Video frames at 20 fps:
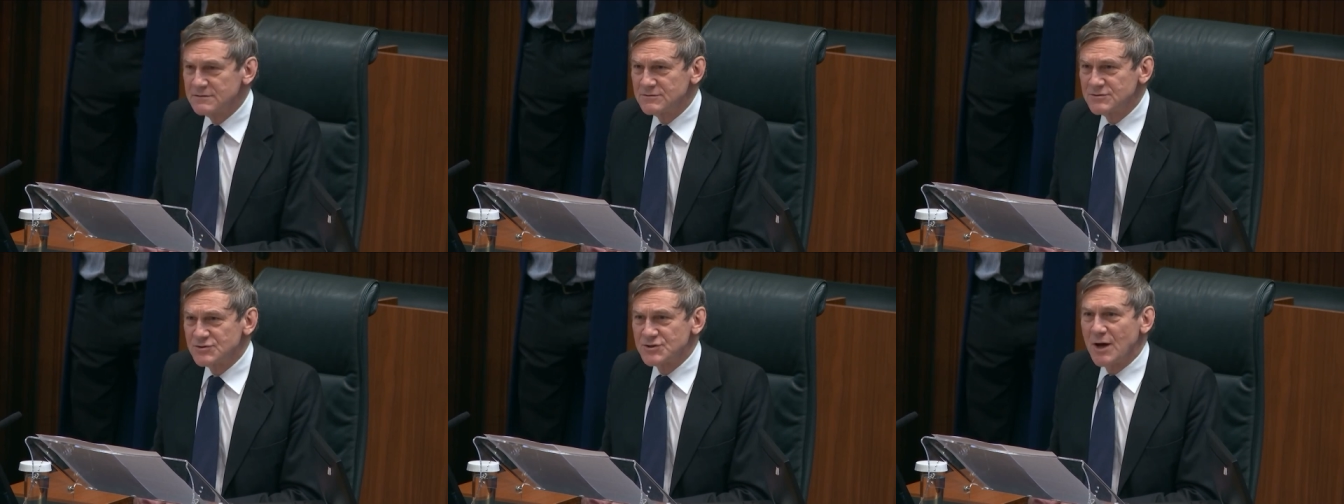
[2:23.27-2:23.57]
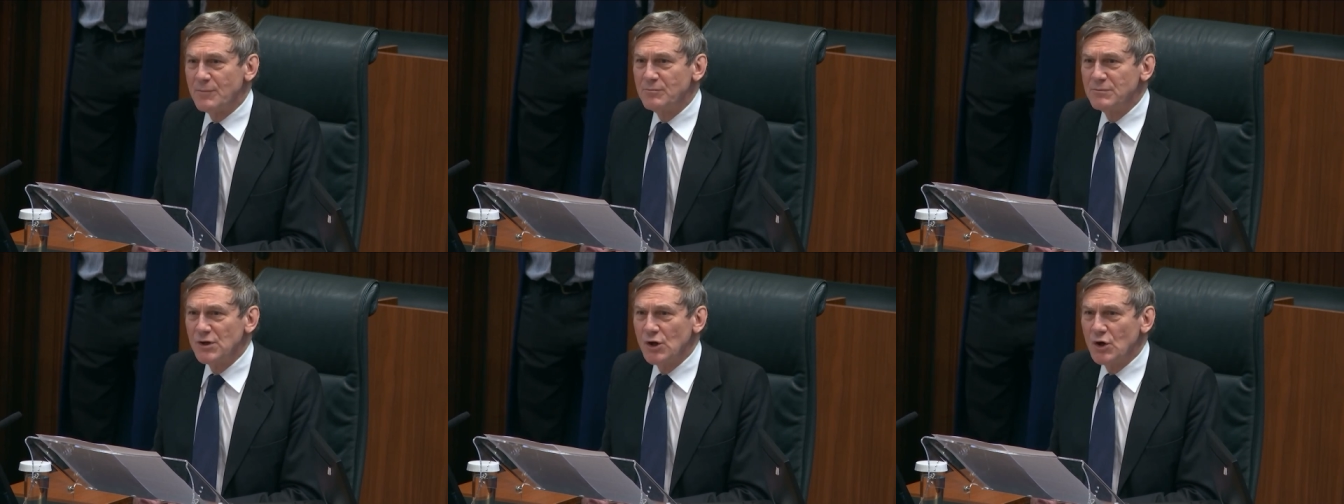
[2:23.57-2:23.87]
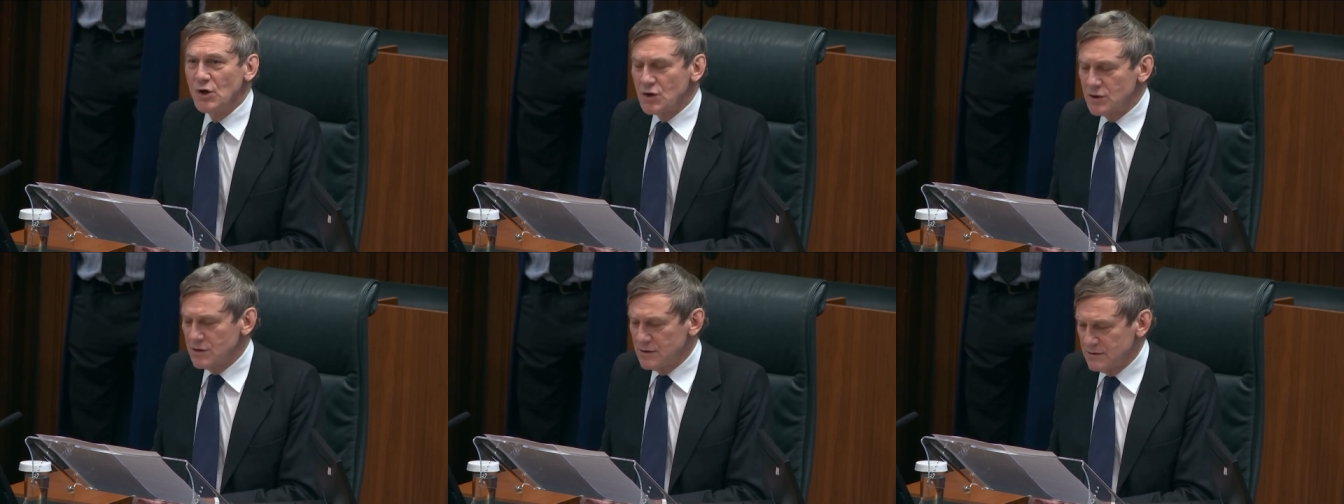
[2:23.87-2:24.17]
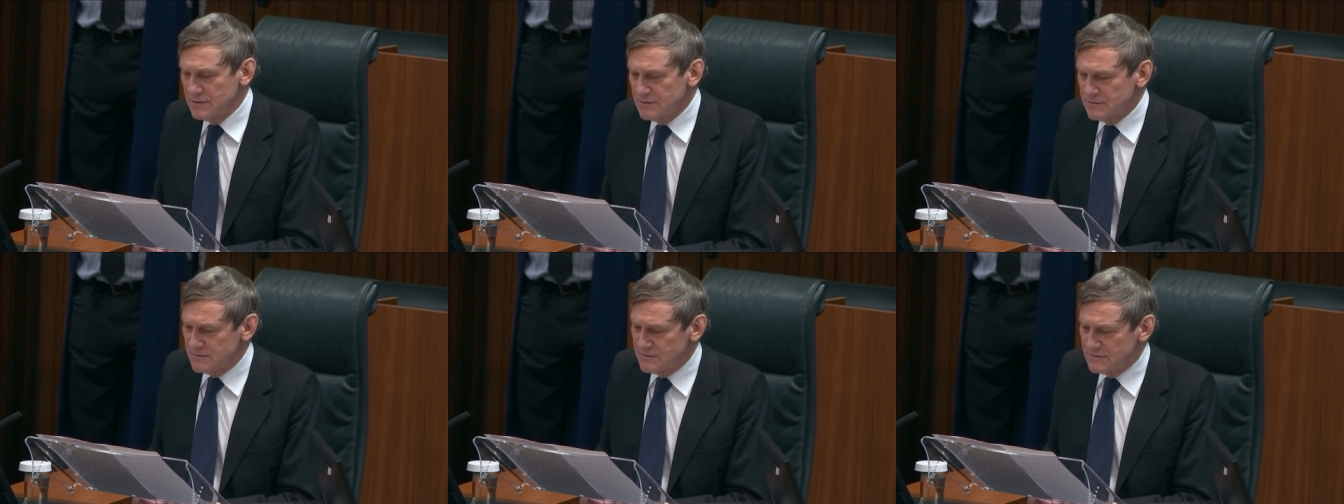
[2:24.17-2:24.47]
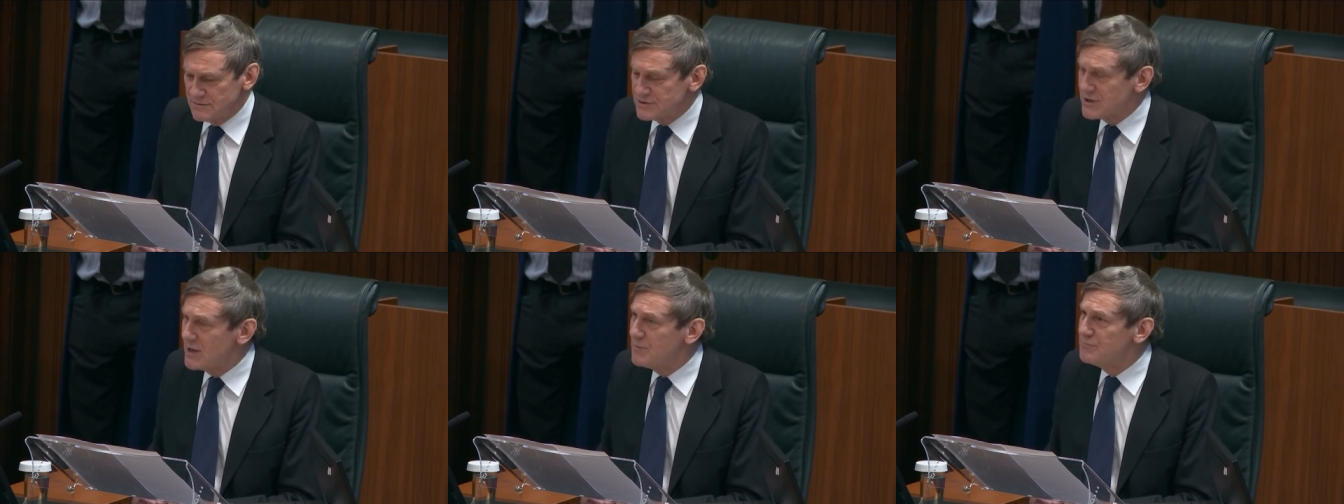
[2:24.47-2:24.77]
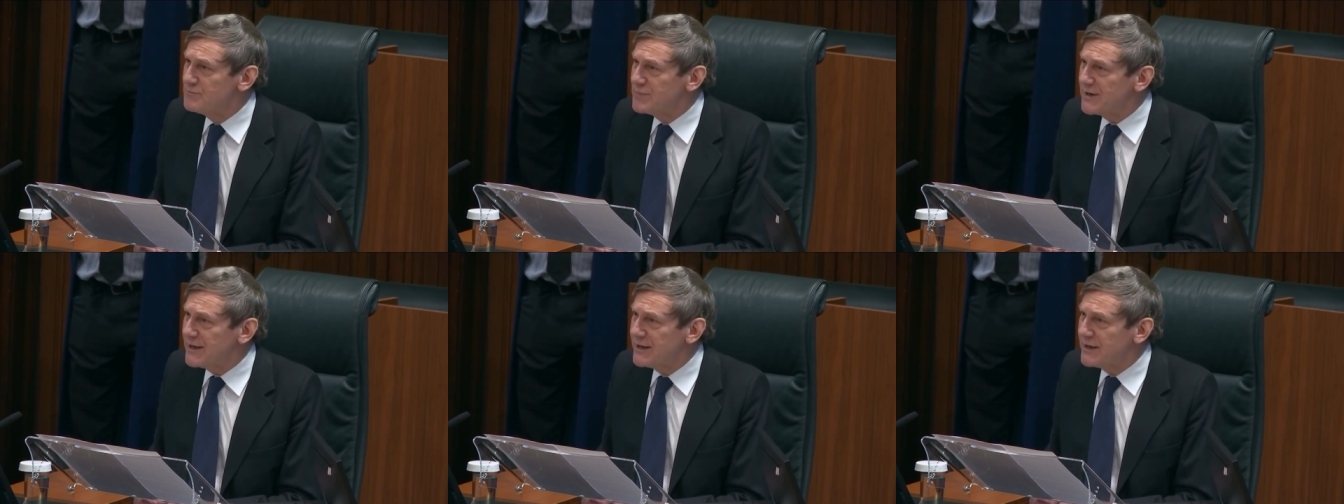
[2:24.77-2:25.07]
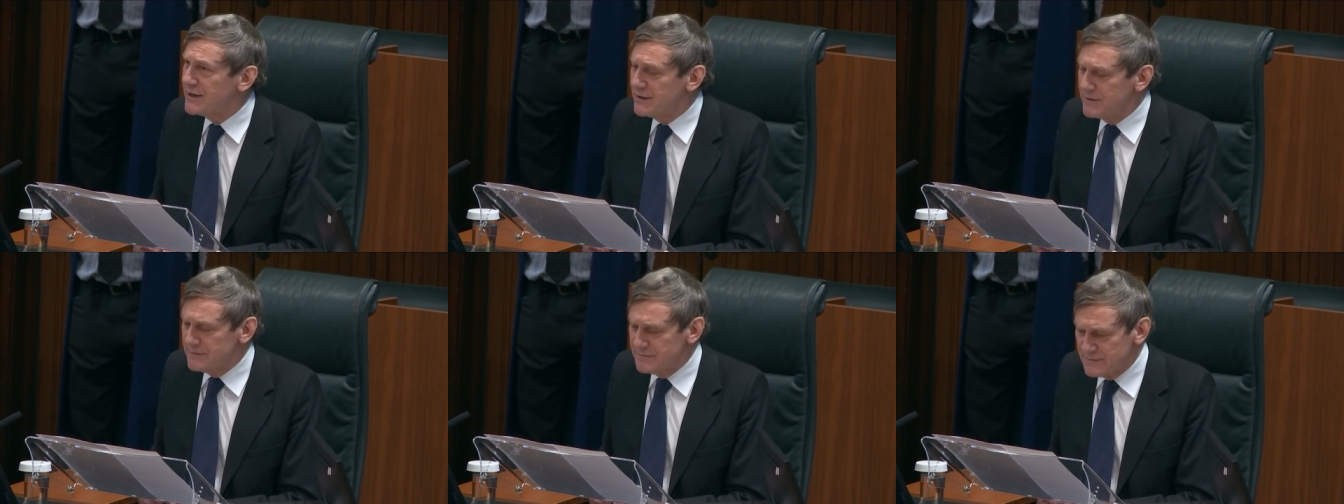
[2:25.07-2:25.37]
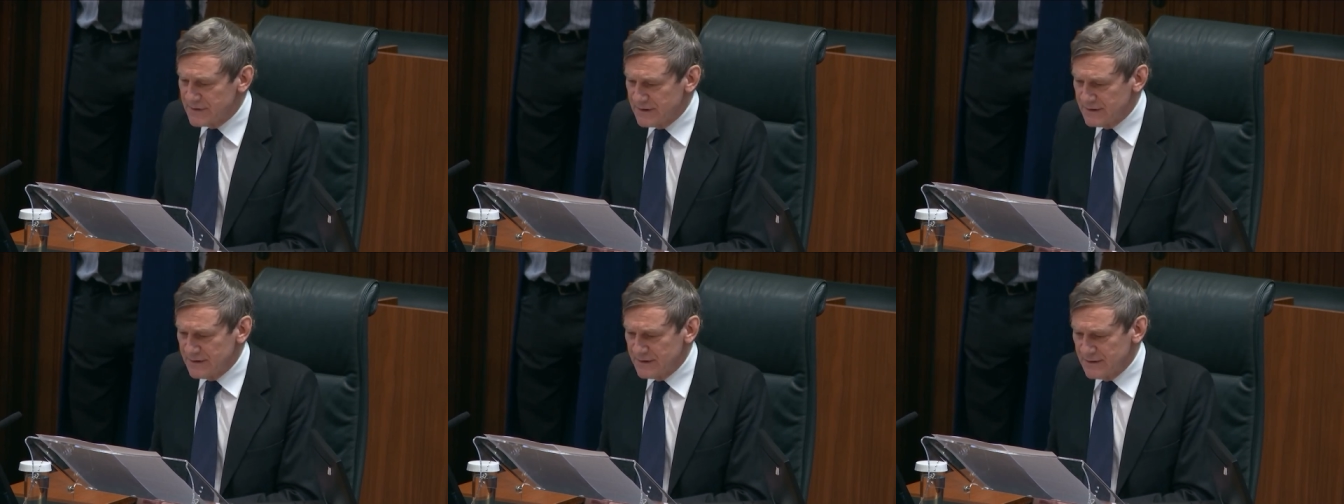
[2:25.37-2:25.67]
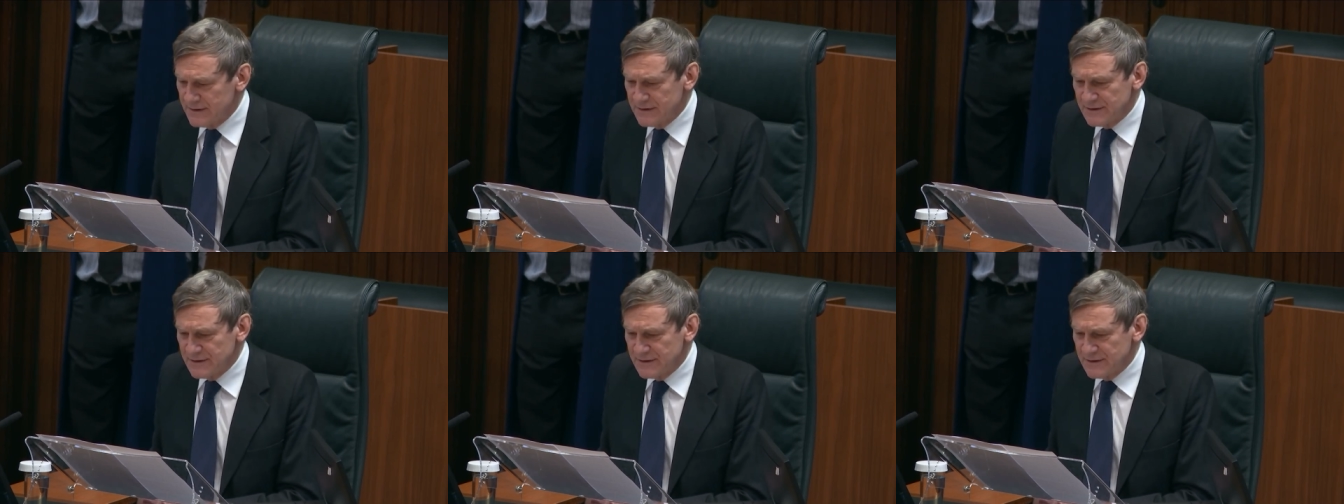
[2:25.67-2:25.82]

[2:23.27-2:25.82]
Some look, some peer,